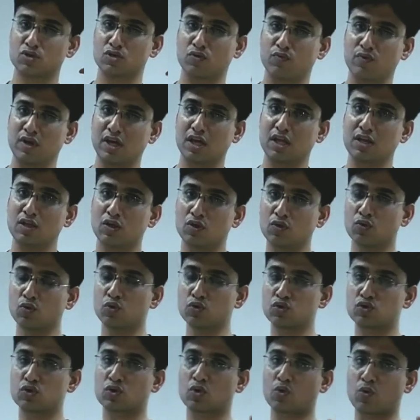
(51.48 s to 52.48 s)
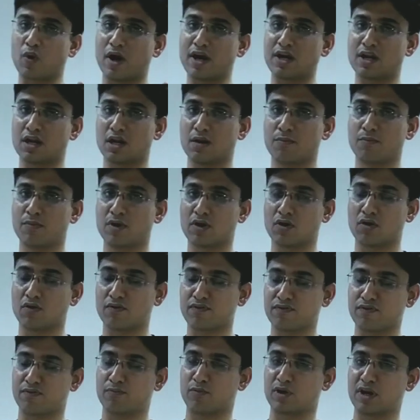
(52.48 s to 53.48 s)
So we can use quite a number
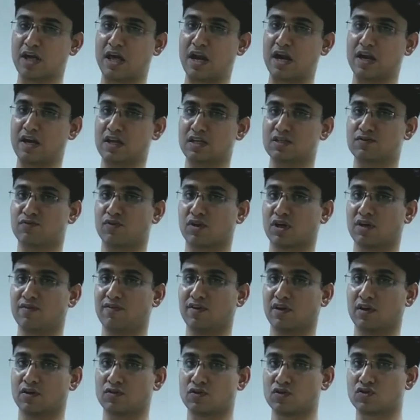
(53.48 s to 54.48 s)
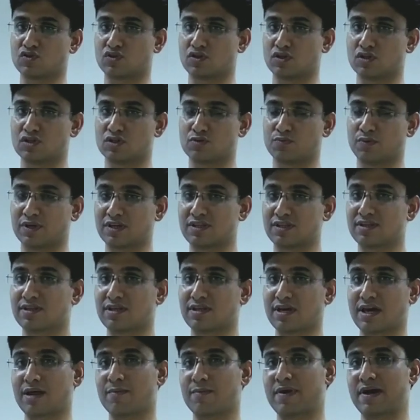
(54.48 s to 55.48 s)
of modalities for giving resistance, but
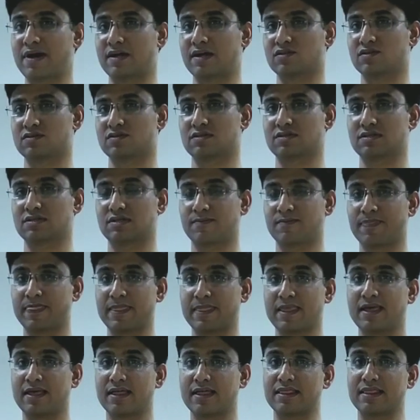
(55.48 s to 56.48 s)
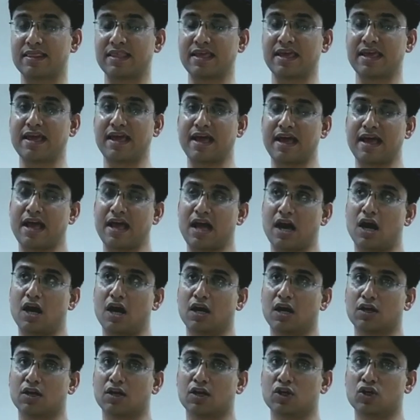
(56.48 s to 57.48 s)
Therabands, they
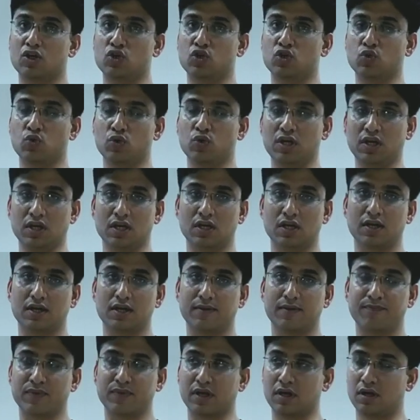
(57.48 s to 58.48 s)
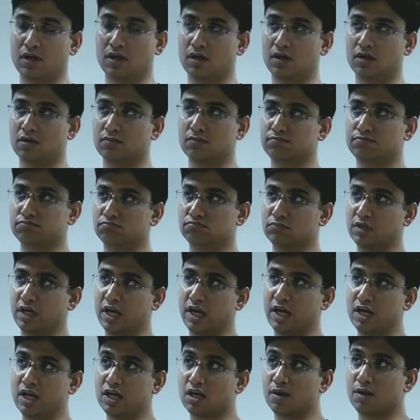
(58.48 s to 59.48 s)
are unique.
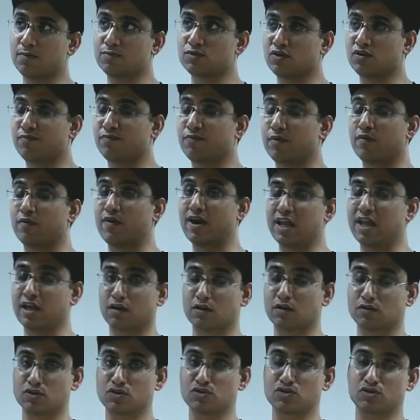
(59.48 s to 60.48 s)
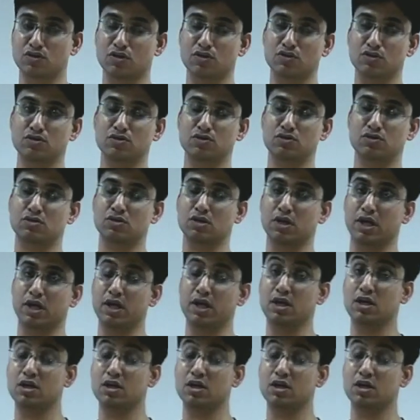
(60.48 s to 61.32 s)
In terms of providing resistance,